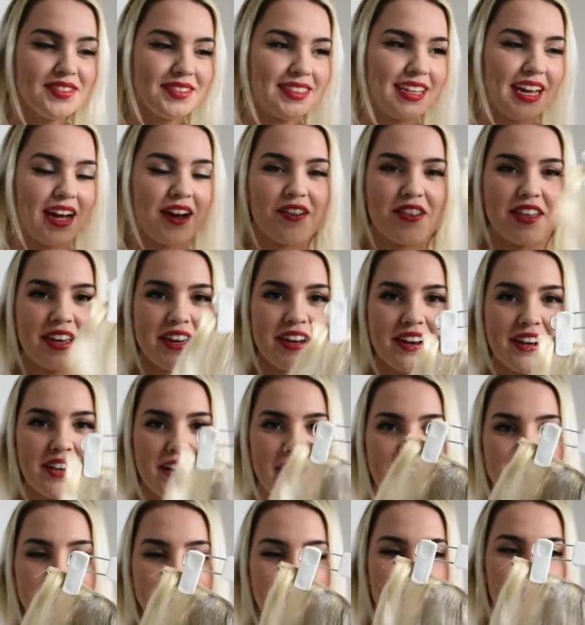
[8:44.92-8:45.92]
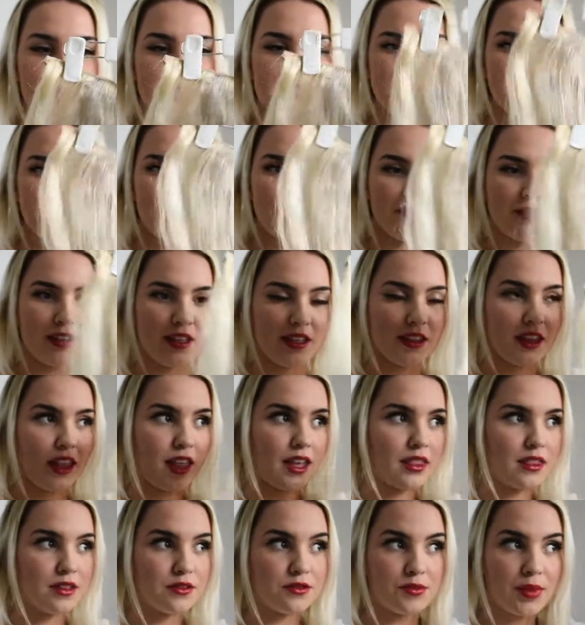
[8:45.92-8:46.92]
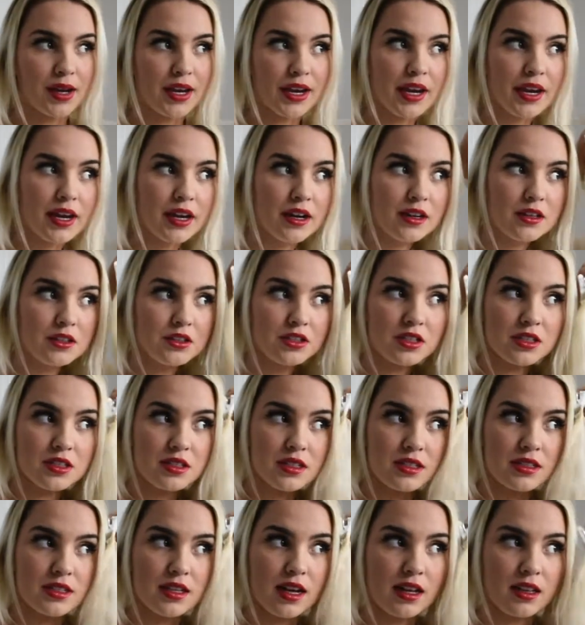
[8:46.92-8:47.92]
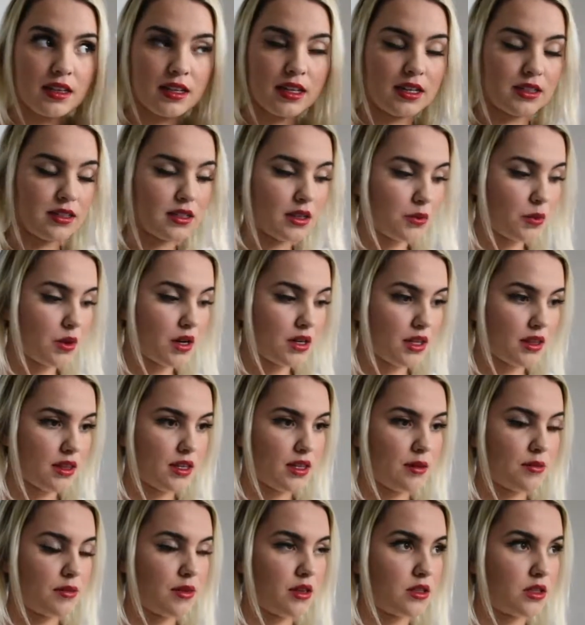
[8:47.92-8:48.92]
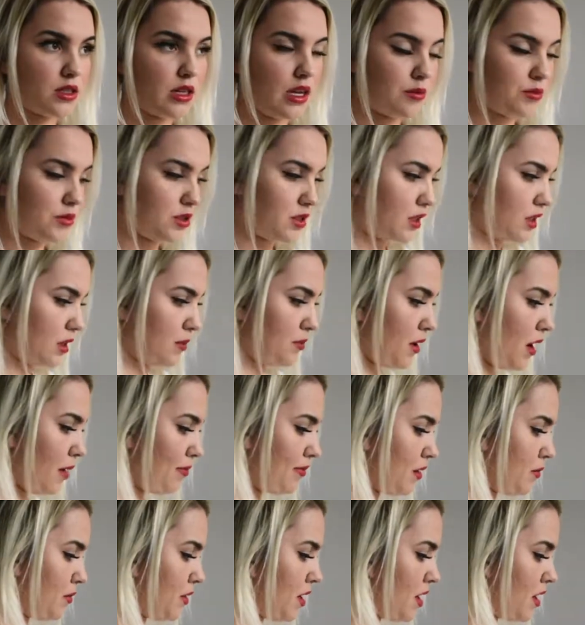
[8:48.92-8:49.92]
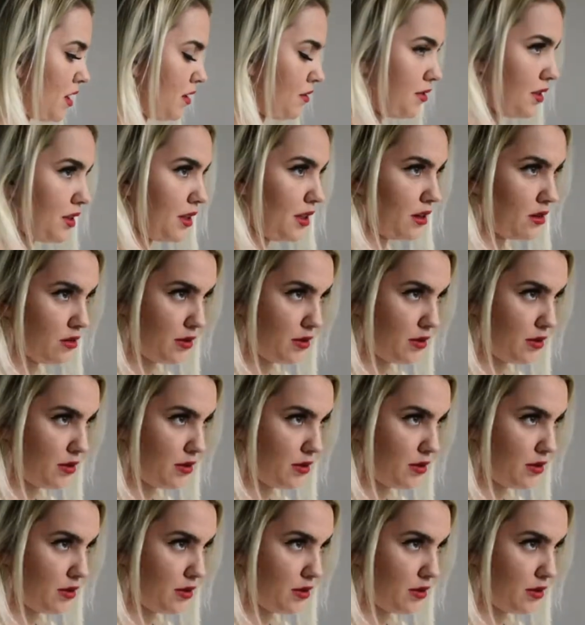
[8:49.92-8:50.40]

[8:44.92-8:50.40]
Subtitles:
Now they are cut to be the perfect length of my hair, just exactly as I wanted them, so now I'm just going to pop them on really